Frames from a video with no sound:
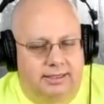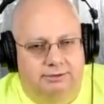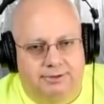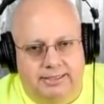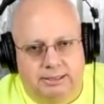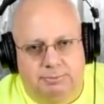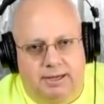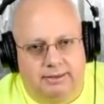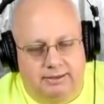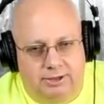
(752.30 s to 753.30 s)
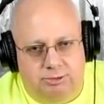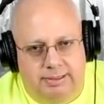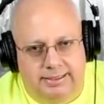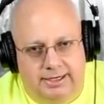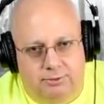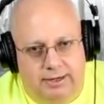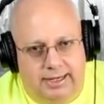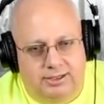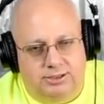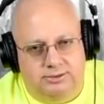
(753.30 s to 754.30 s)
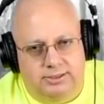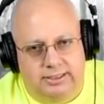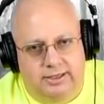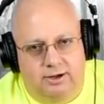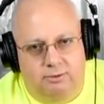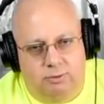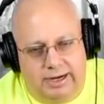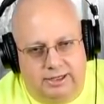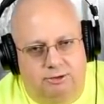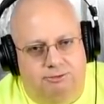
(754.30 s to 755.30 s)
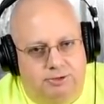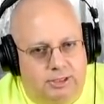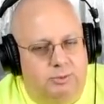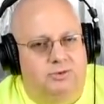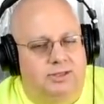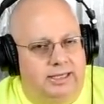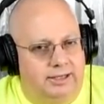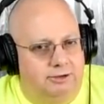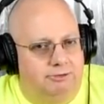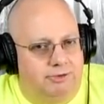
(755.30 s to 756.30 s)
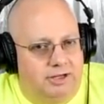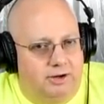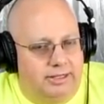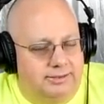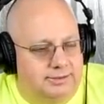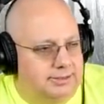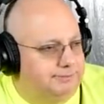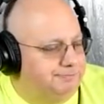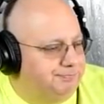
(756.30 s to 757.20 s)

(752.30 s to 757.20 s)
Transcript: affected by the electromagnetic radiation the uh, radio frequency interference